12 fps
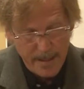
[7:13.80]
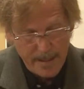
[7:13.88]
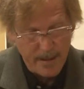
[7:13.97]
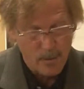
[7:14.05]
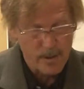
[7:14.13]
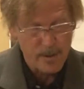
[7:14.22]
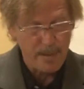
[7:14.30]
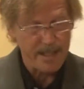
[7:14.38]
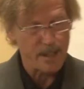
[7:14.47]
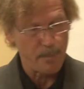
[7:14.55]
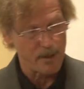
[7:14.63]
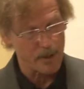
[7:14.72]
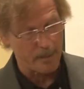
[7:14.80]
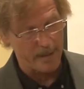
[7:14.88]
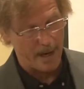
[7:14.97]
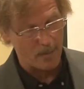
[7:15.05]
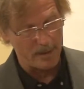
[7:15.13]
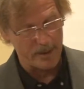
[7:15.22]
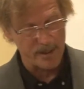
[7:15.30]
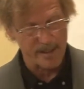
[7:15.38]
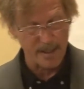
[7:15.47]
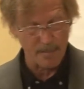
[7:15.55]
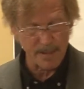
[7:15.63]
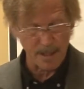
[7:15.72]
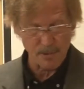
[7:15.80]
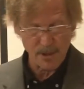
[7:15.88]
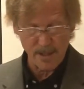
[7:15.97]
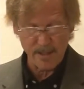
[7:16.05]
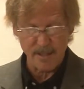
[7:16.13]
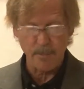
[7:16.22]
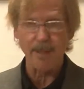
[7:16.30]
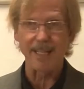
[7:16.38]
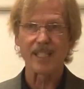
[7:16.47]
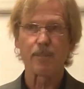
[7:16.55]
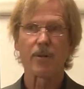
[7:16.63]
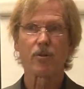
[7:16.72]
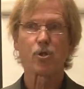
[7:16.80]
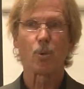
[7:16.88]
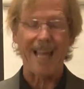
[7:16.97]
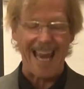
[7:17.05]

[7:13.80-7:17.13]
In other words, being spiritual but not religious sometimes shades into being spiritual